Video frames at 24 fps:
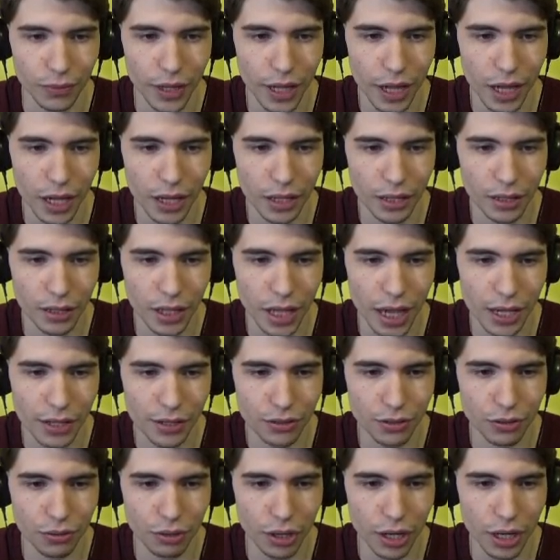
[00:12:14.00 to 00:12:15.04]
that,
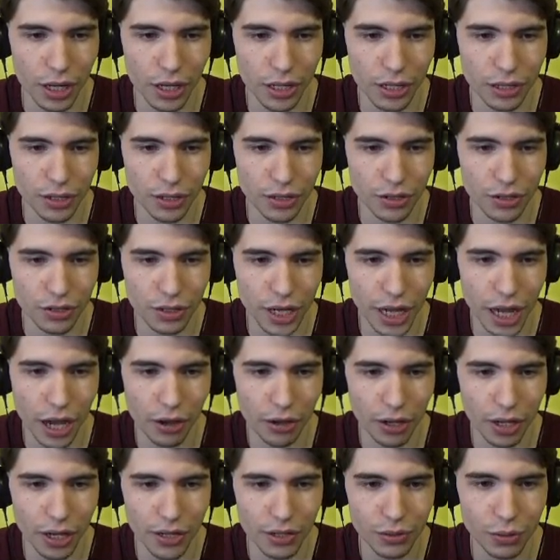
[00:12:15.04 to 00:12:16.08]
that's great, because
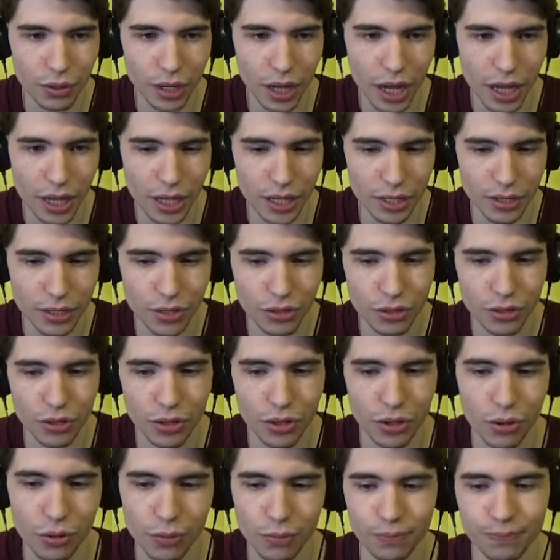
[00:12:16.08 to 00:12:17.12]
now guess what I get to
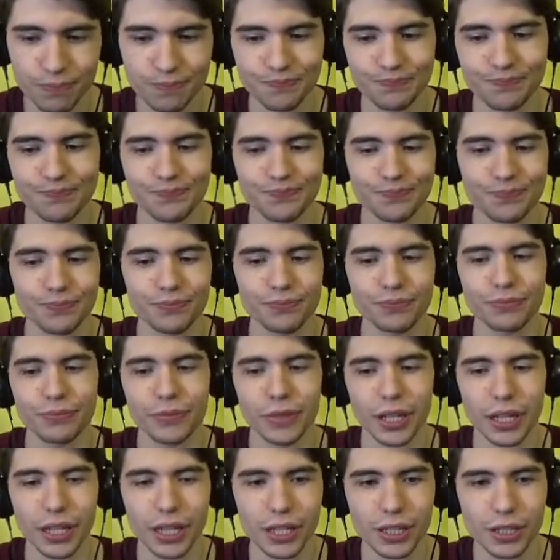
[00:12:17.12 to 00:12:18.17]
do?
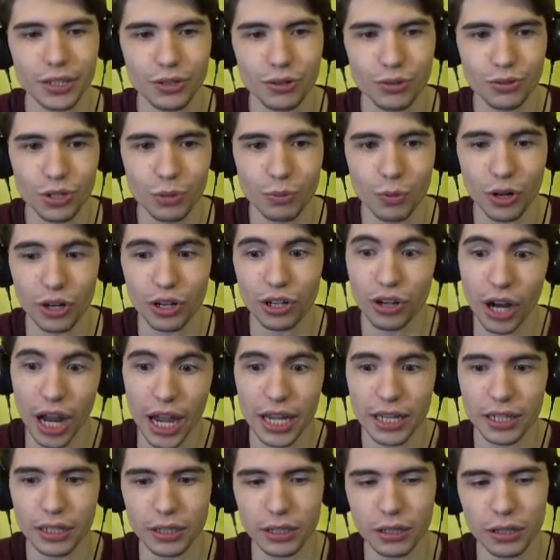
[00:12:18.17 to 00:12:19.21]
Get to do some more
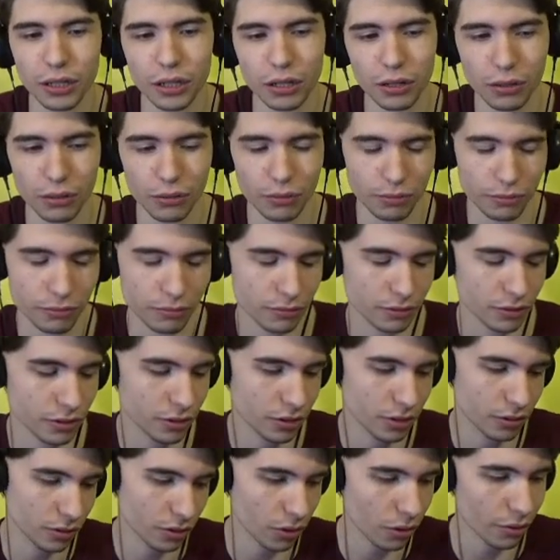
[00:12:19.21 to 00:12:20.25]
grind! Oh,
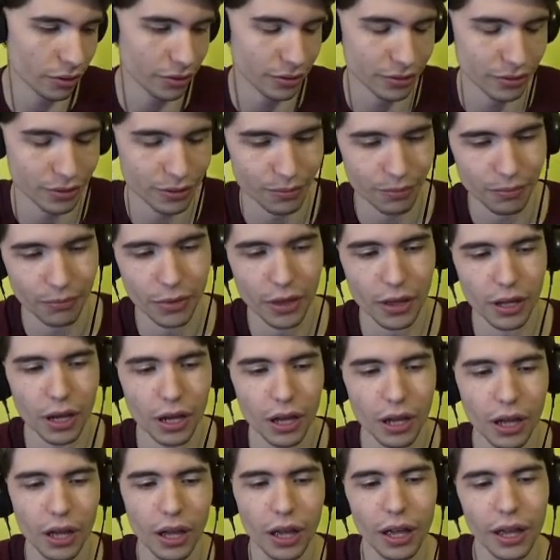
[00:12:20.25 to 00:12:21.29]
of course.
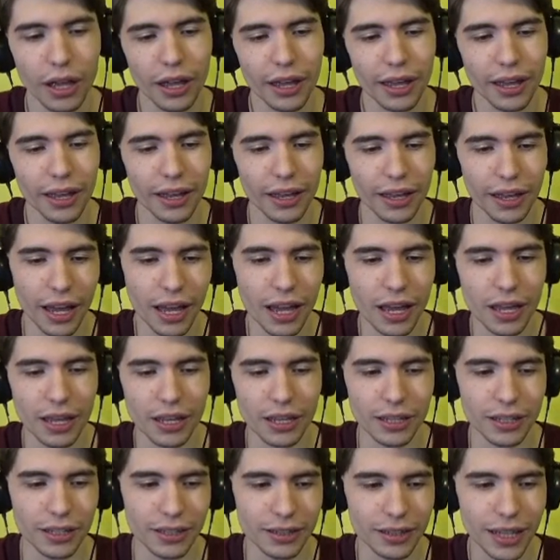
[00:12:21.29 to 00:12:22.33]

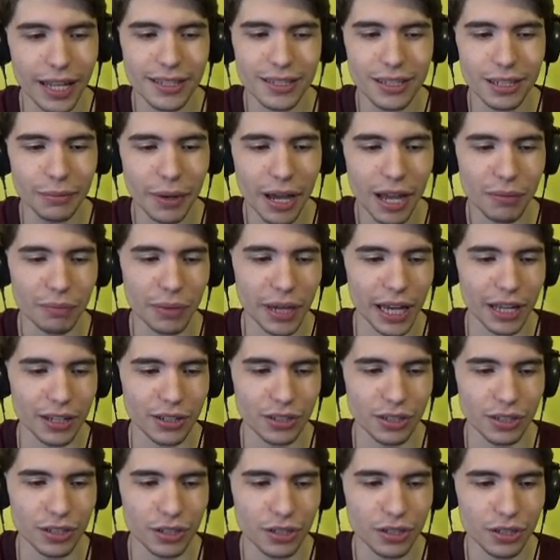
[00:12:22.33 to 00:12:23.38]
Hey, that's the My
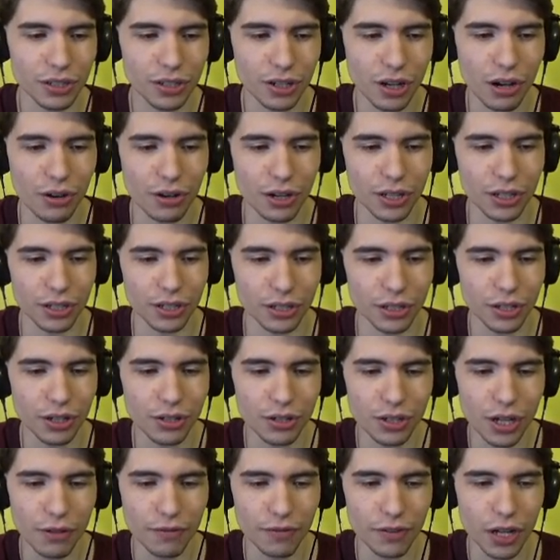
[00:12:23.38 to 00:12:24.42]
Badge. Good going. You're
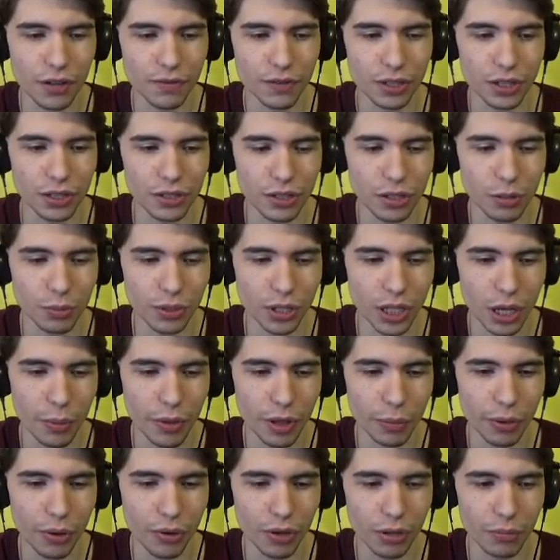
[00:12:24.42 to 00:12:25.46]
tough enough to consider
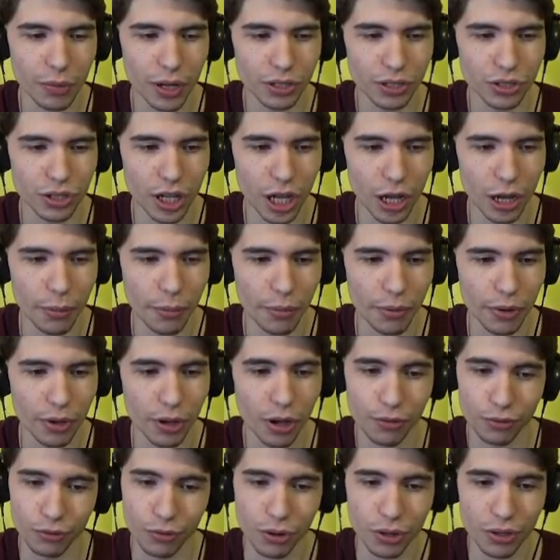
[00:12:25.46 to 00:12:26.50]
becoming the Pokemon champ.
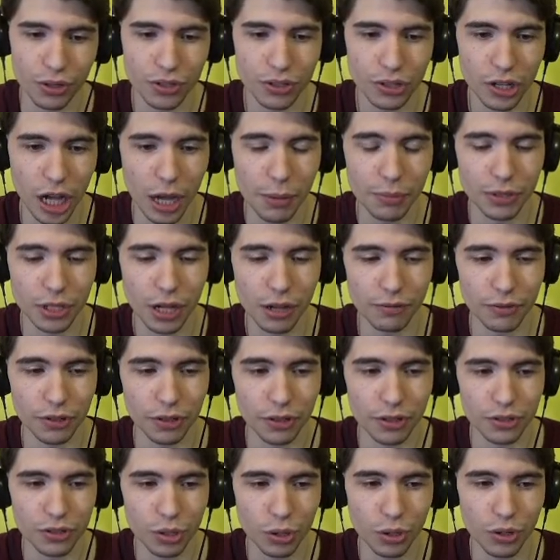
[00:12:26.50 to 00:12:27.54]
Of course, I'm
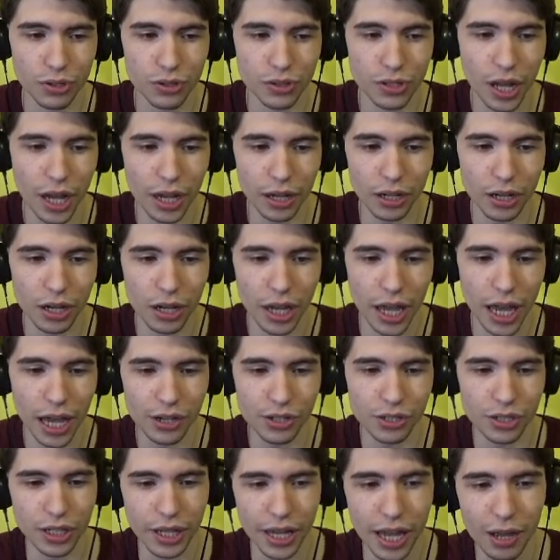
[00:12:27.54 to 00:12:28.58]
tougher, so it's not gonna
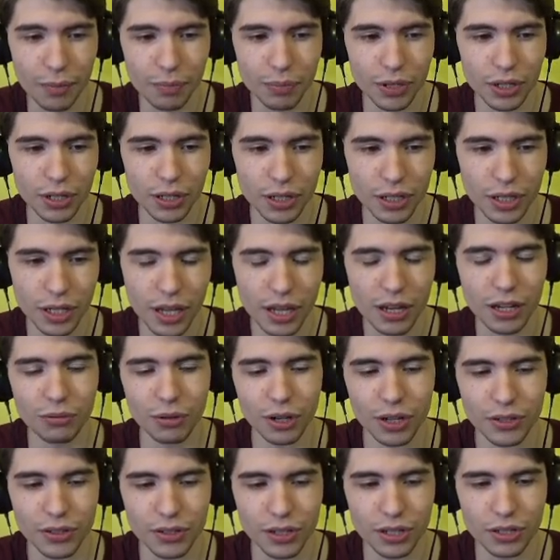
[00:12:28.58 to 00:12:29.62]
actually happen.
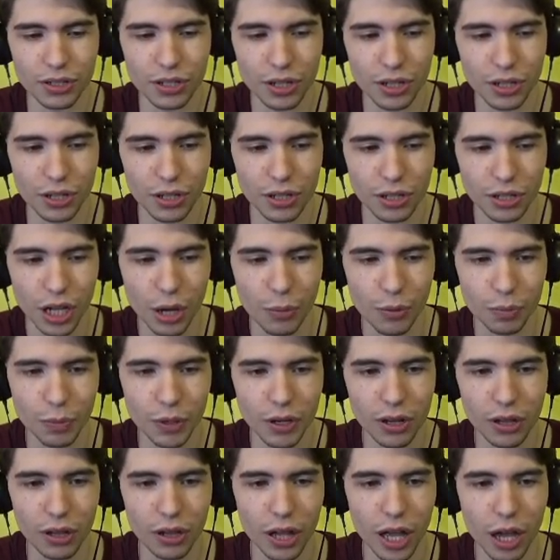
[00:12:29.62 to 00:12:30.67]
Anyways, EJ, come with
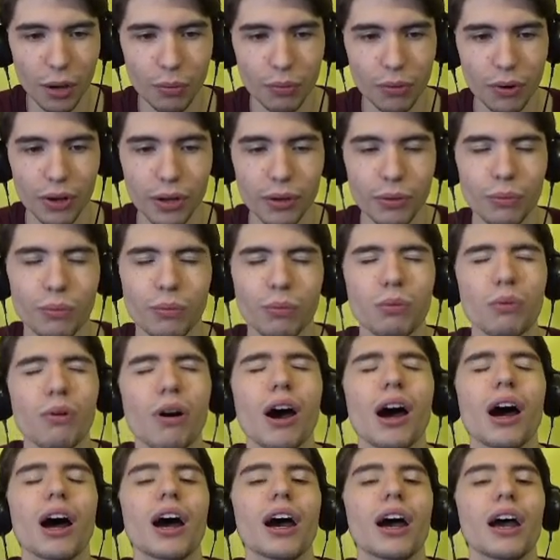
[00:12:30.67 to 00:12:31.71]
me to the library.
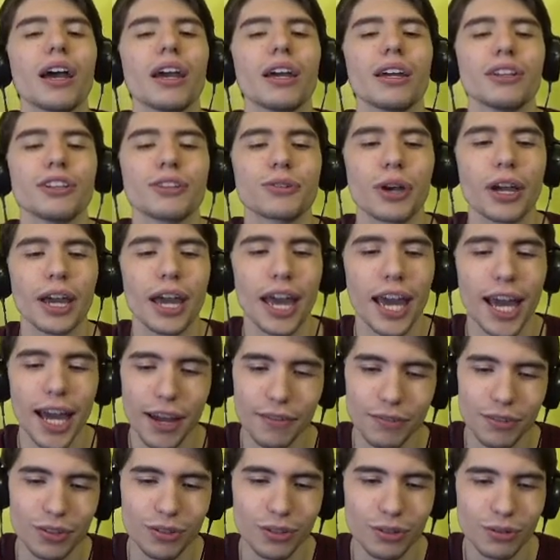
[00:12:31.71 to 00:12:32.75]
Why do I
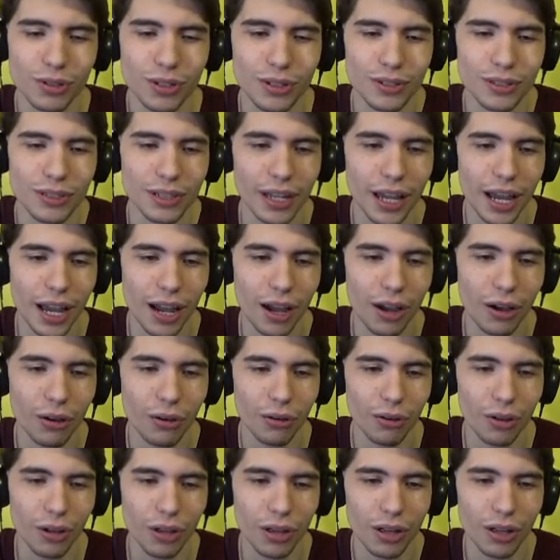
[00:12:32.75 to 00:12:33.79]
have to do this
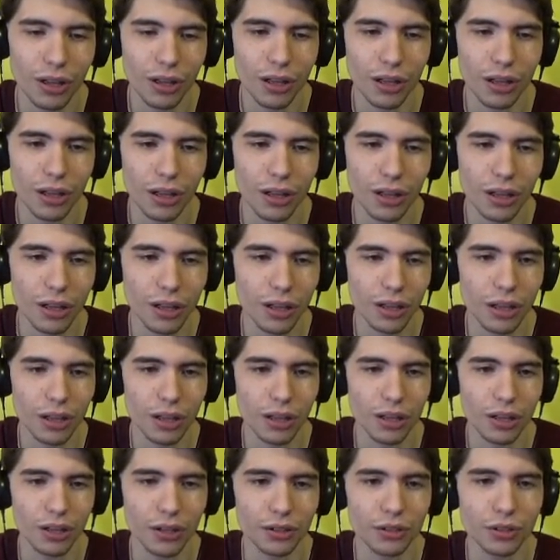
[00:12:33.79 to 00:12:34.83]
now?
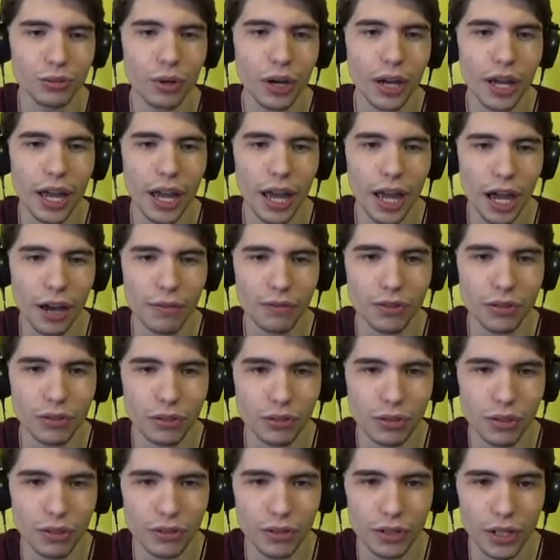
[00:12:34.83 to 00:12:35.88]
Do I have to
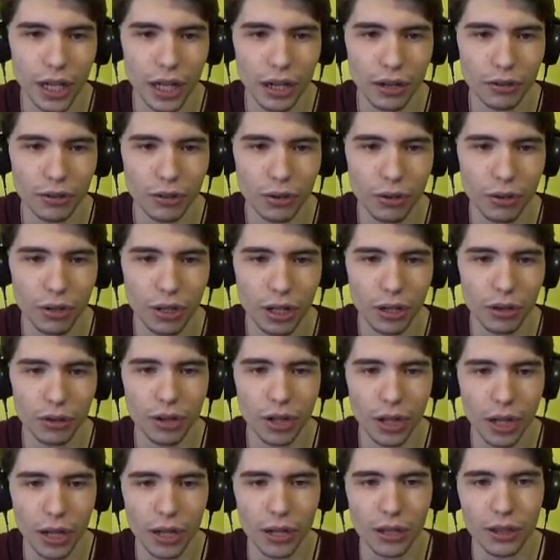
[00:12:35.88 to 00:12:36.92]
do this now? Don't...
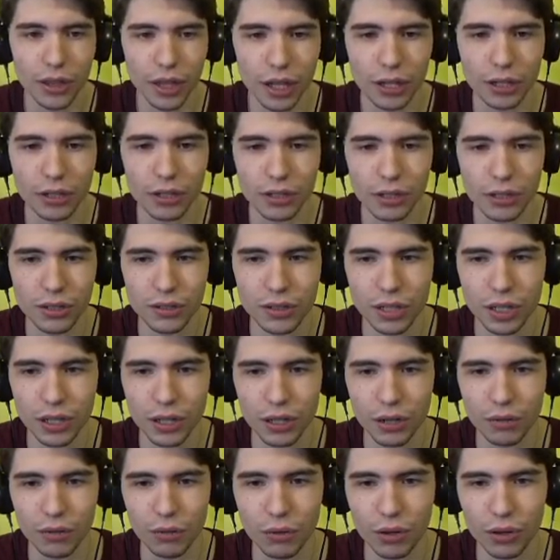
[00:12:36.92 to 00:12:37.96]
Okay, thank goodness I
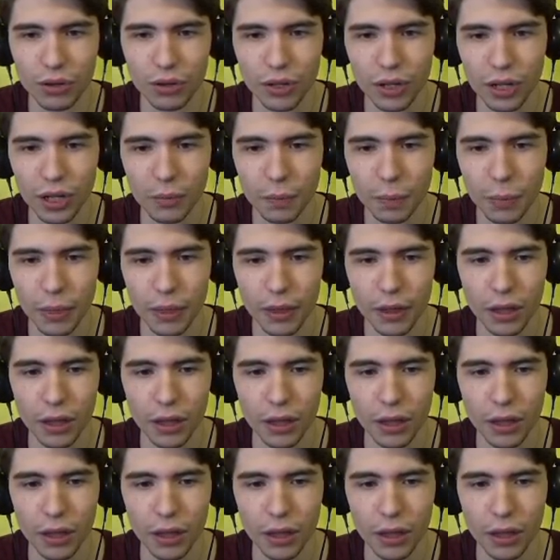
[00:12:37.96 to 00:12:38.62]
can avoid that.